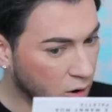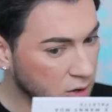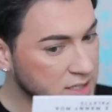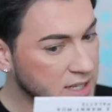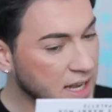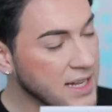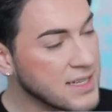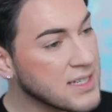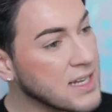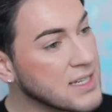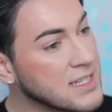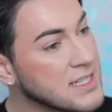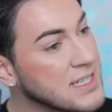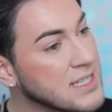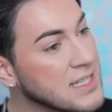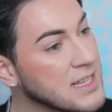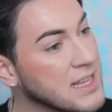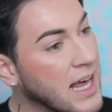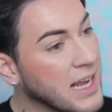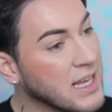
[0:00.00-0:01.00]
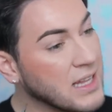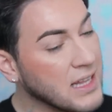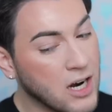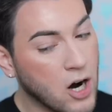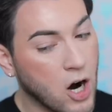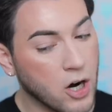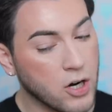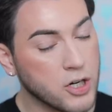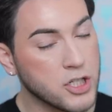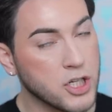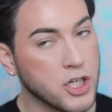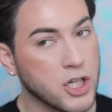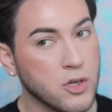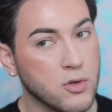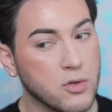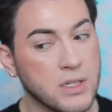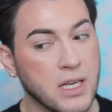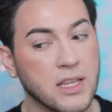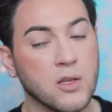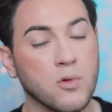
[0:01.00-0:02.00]
I would say it's slightly harder to
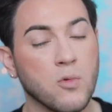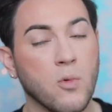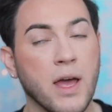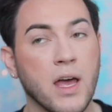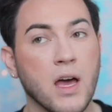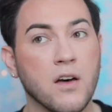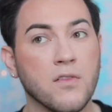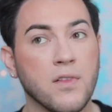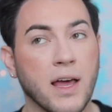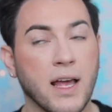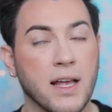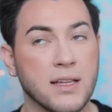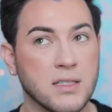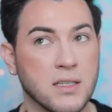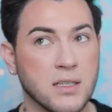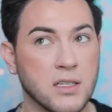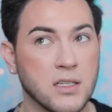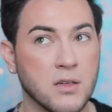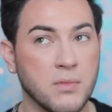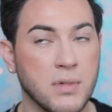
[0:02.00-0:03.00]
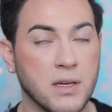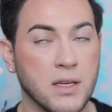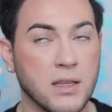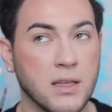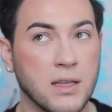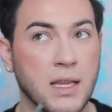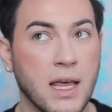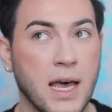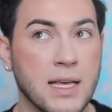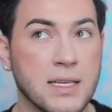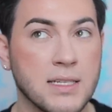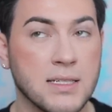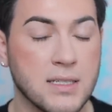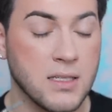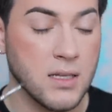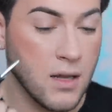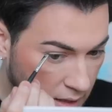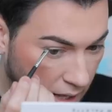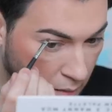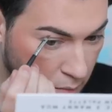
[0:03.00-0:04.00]
use in the way of like it's a little bit
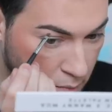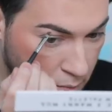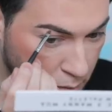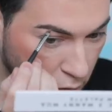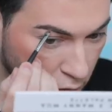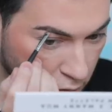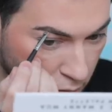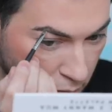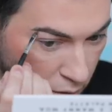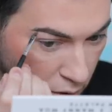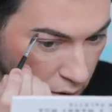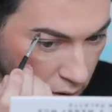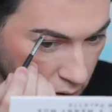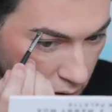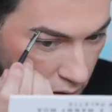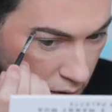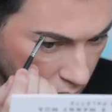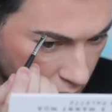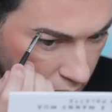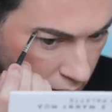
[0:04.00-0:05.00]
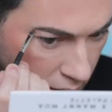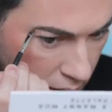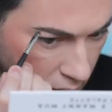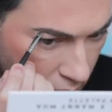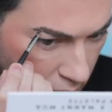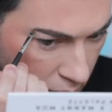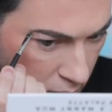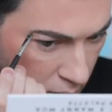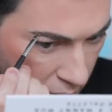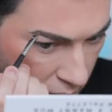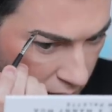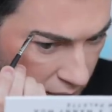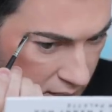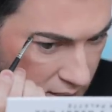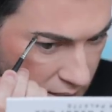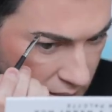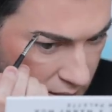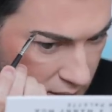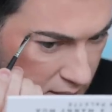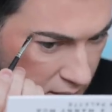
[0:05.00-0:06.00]
less like movable on here, but
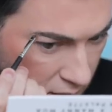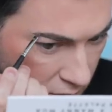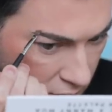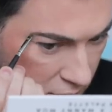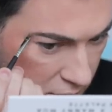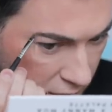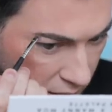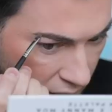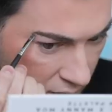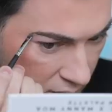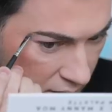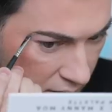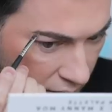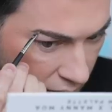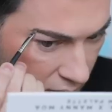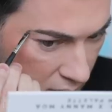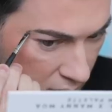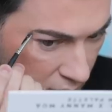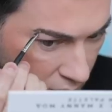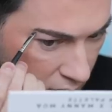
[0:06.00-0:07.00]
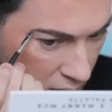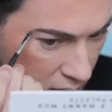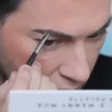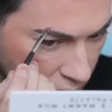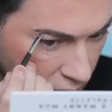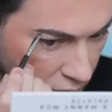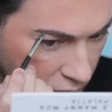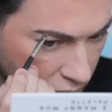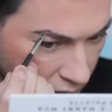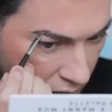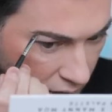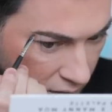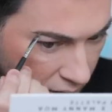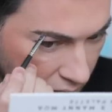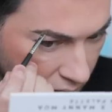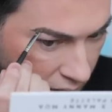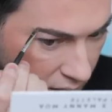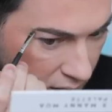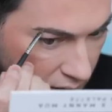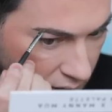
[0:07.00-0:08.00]
it's still very very
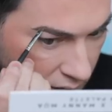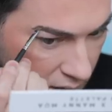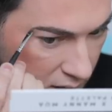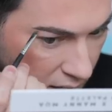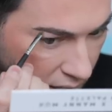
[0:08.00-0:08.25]
good.